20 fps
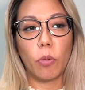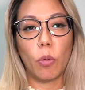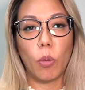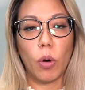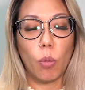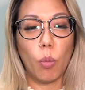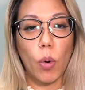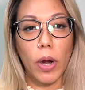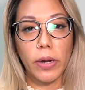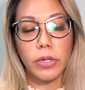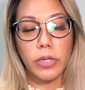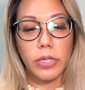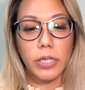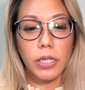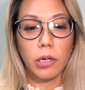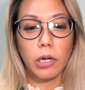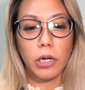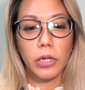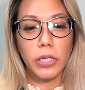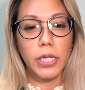or when is
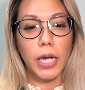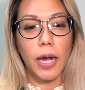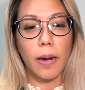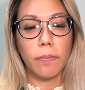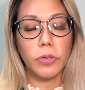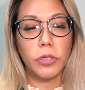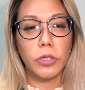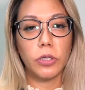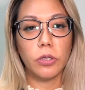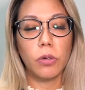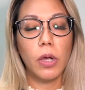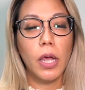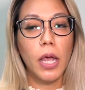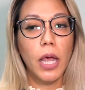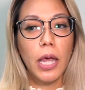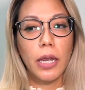a good time to